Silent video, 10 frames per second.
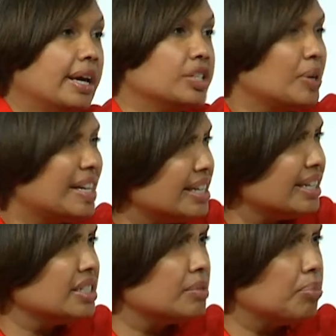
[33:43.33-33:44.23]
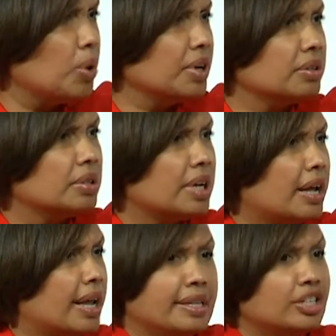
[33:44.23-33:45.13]
And so I think it's important,
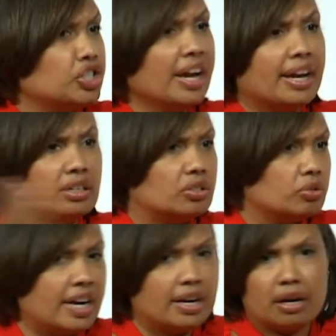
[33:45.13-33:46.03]
and they change, right?